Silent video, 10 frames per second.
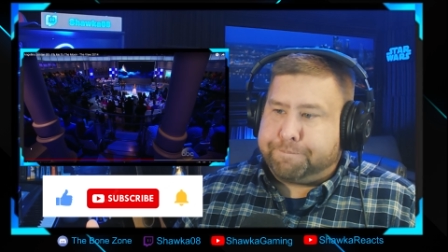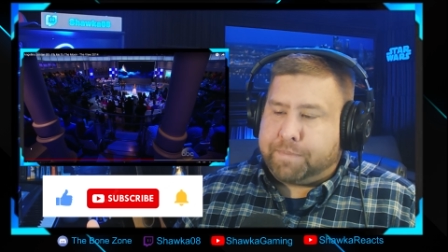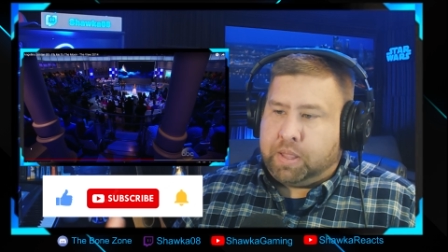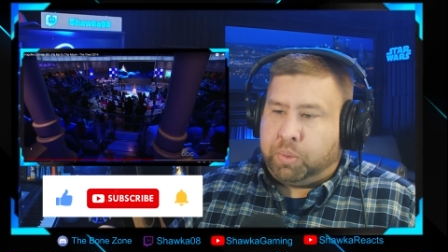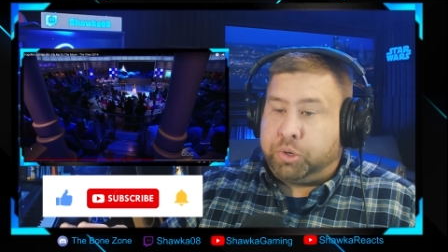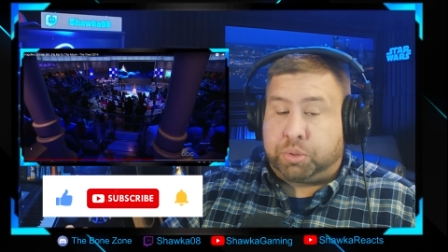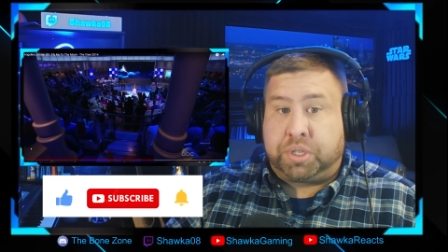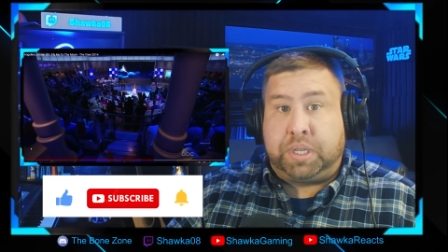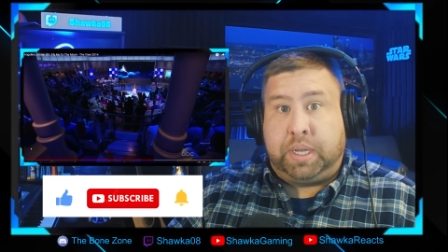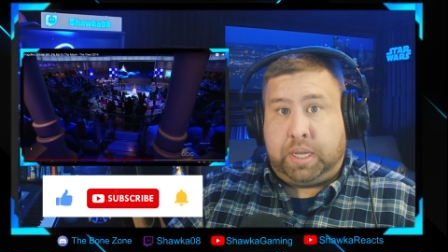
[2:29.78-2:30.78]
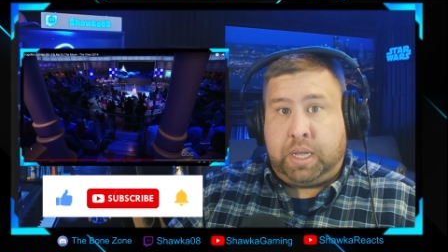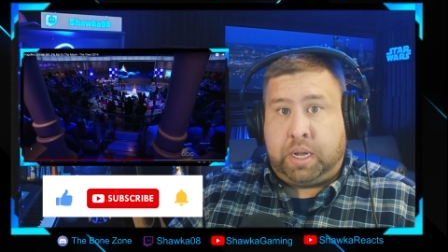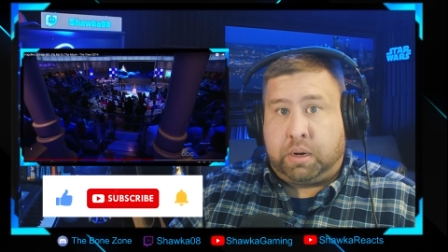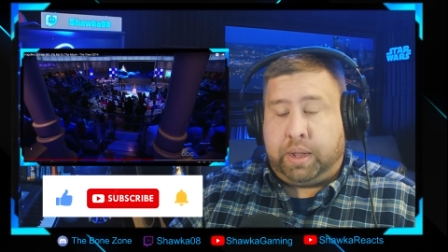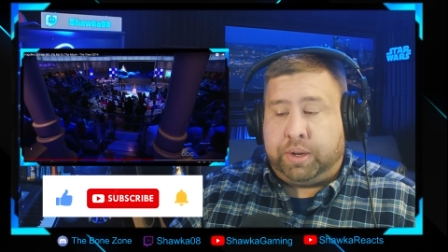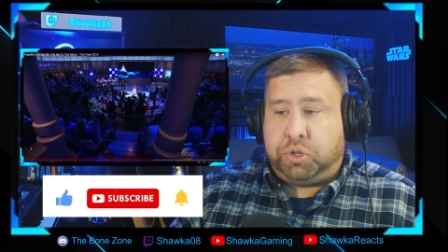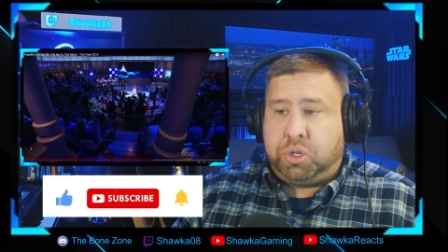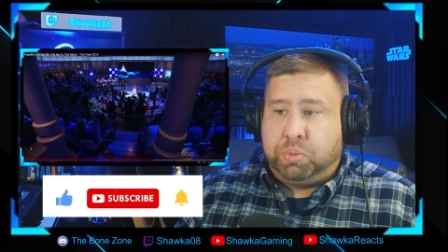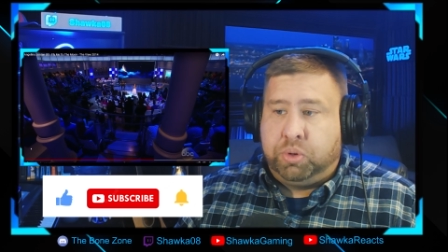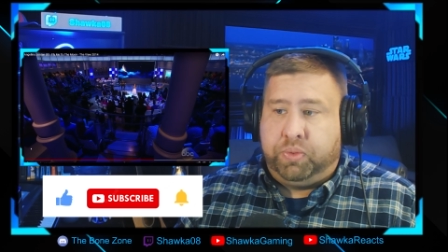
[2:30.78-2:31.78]
which we're seeing here, and
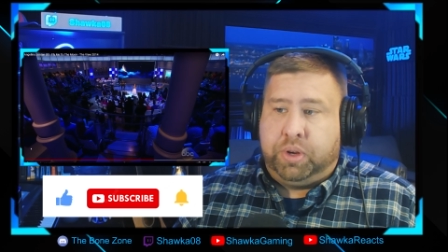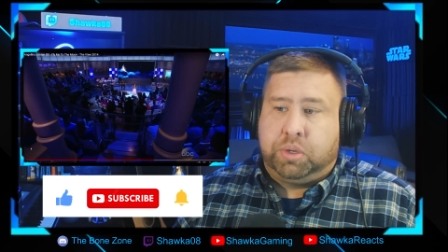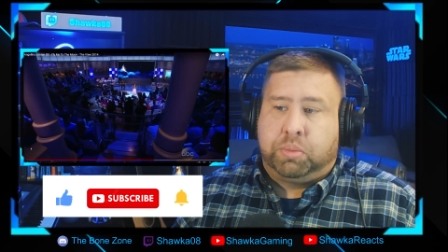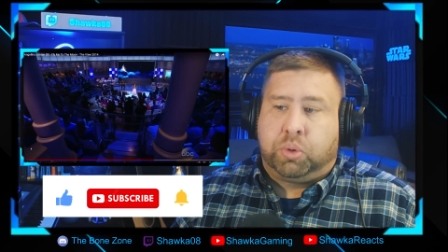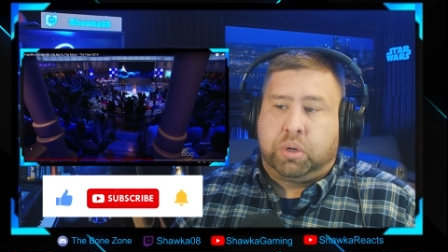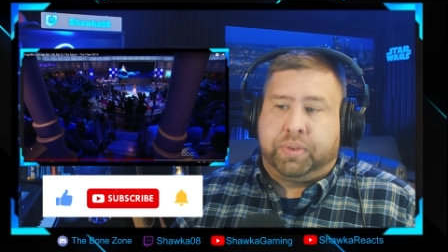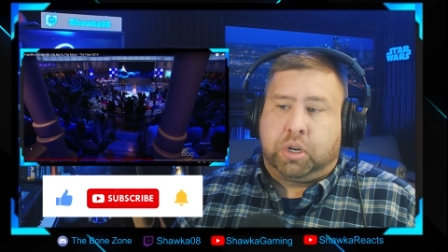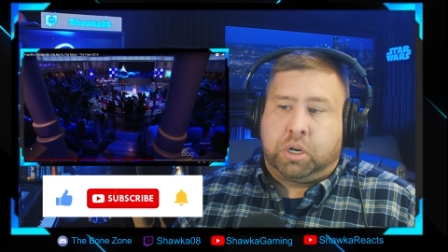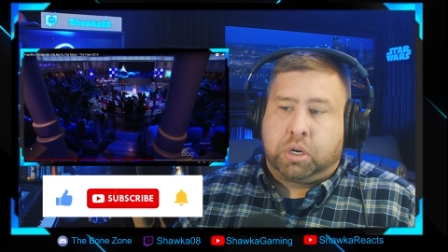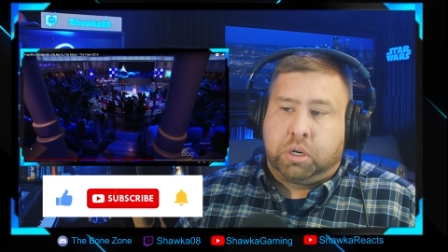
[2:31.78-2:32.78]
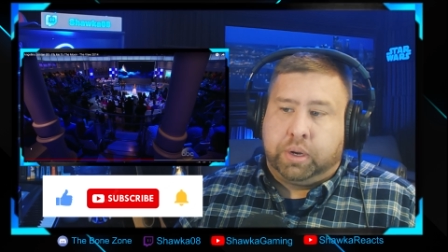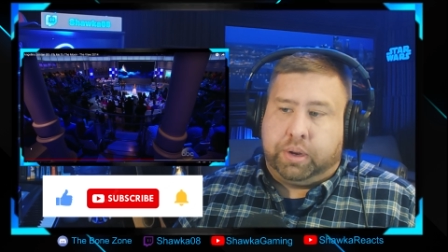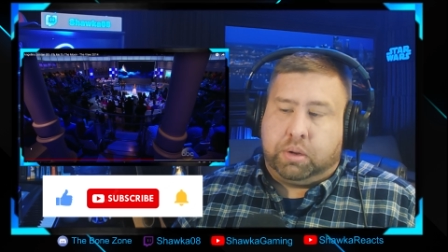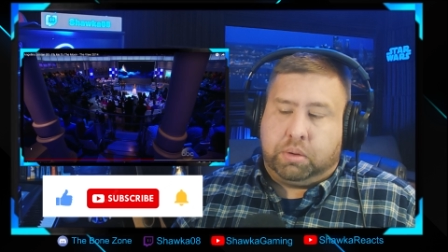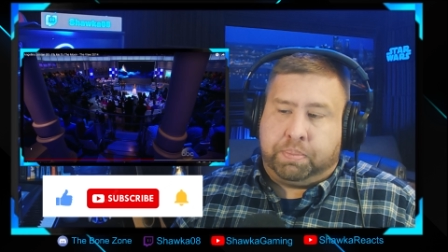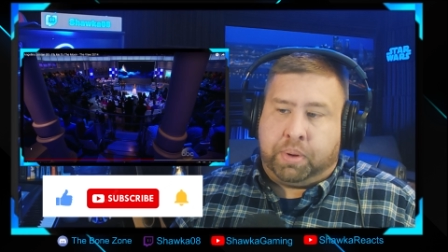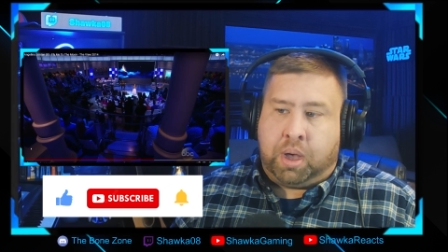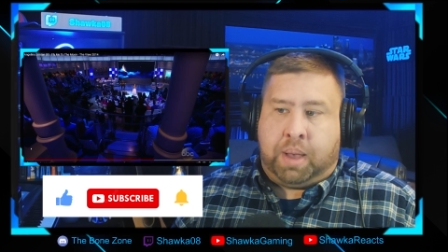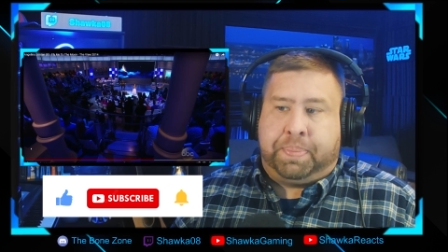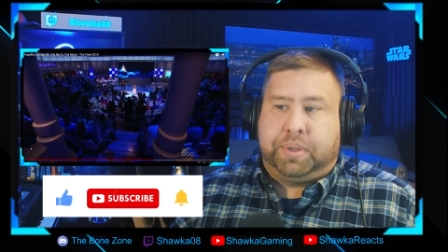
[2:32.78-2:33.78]
she's moved into more of a current
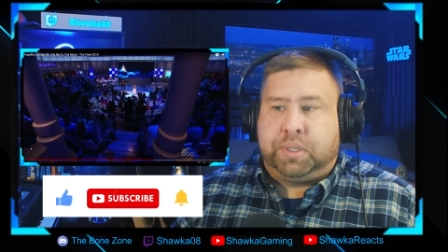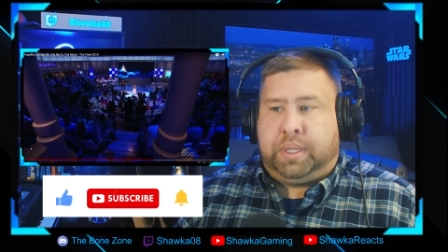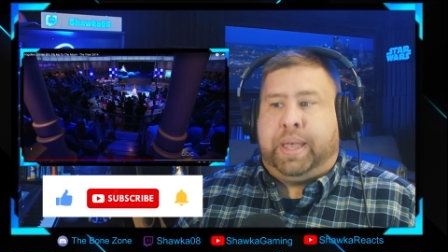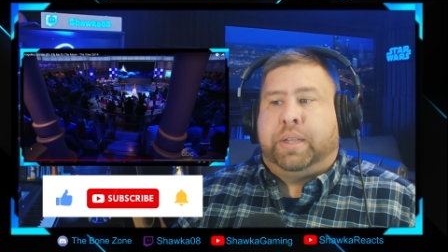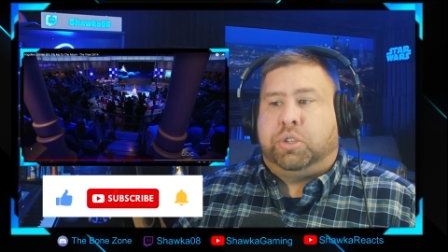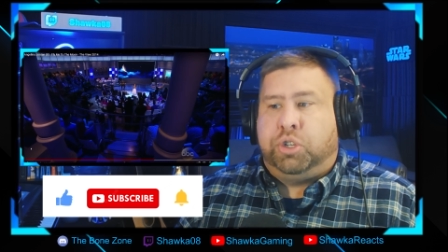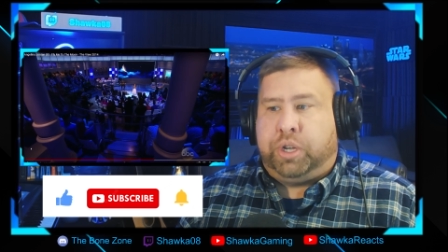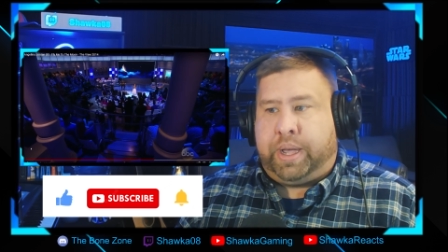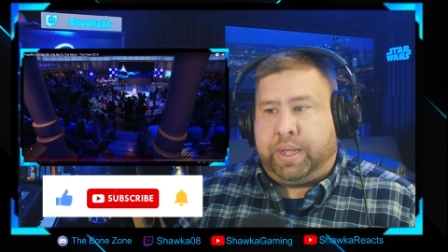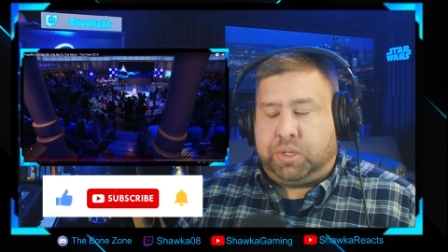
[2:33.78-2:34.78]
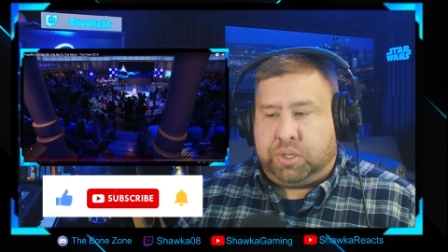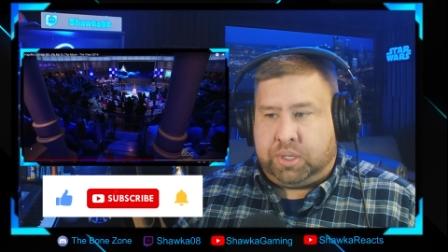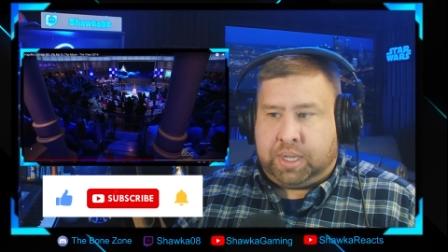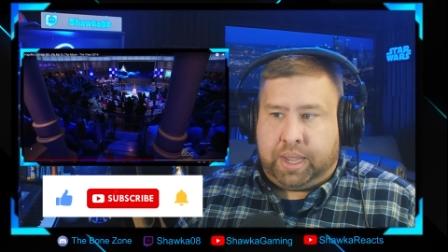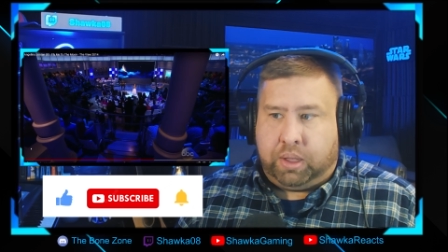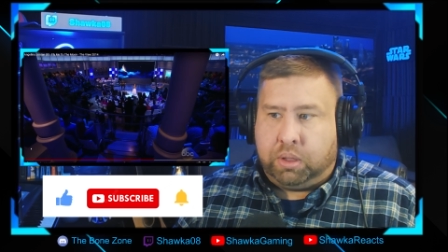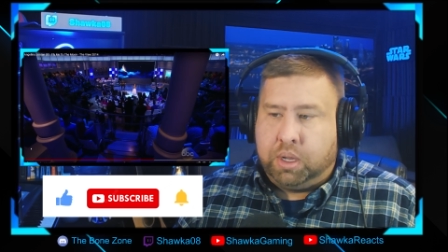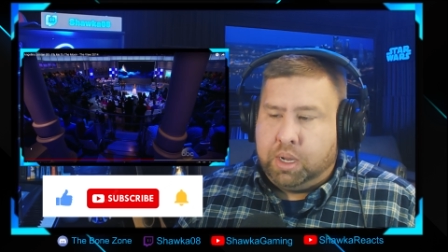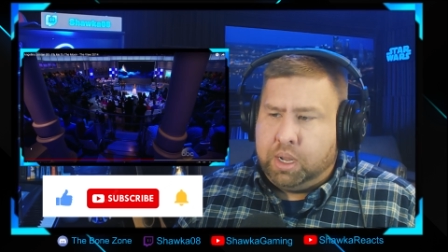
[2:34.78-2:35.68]
pop/jazz style.